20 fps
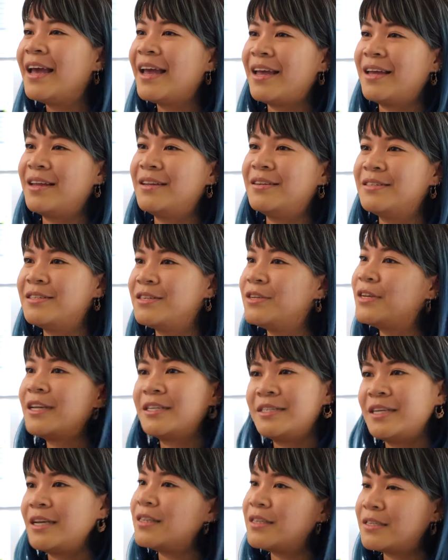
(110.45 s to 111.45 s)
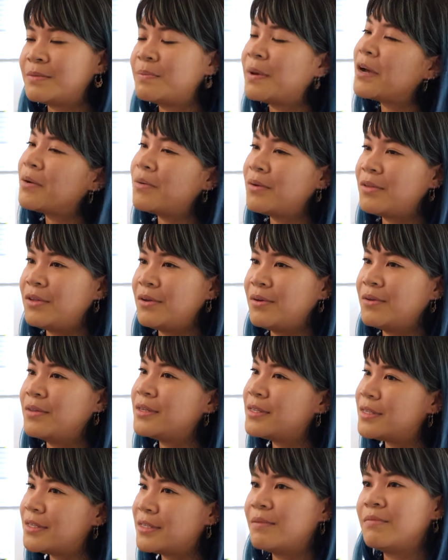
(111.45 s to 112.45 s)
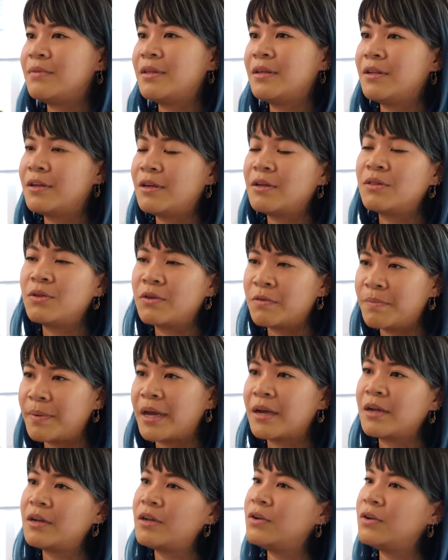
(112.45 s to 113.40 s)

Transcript: and you can take this back with you, and this is something you can look back,